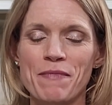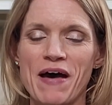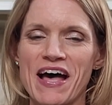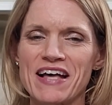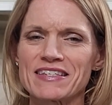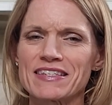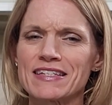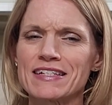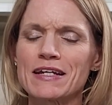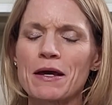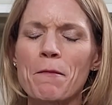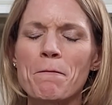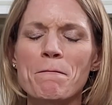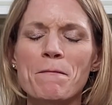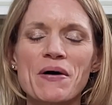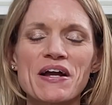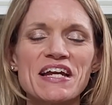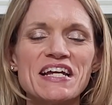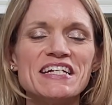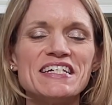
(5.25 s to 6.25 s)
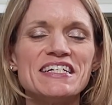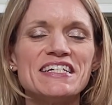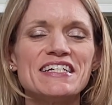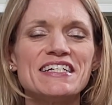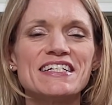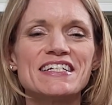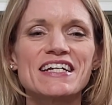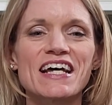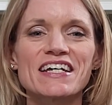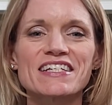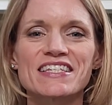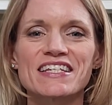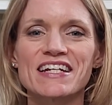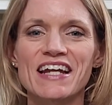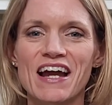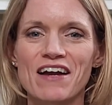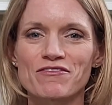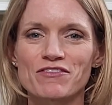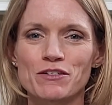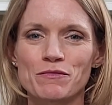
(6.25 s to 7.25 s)
best, but it doesn't
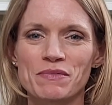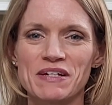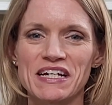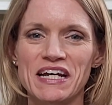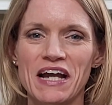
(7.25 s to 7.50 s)
have to be